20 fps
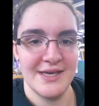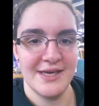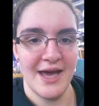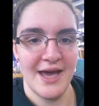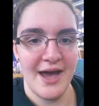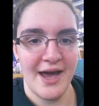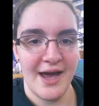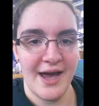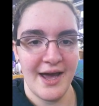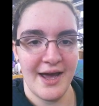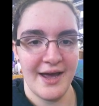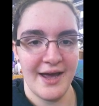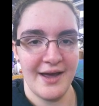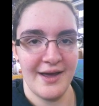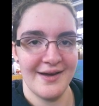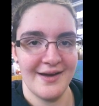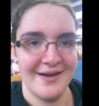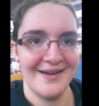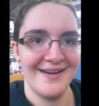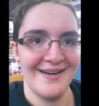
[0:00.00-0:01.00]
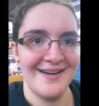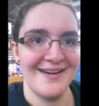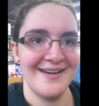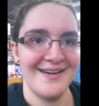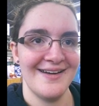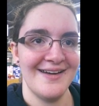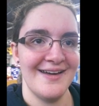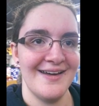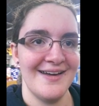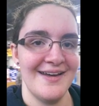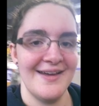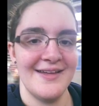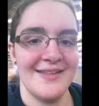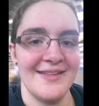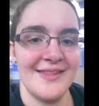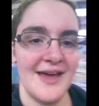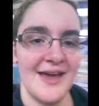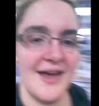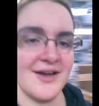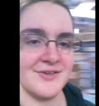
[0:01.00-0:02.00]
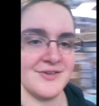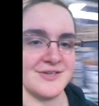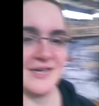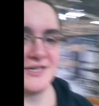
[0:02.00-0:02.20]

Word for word: Yay! There's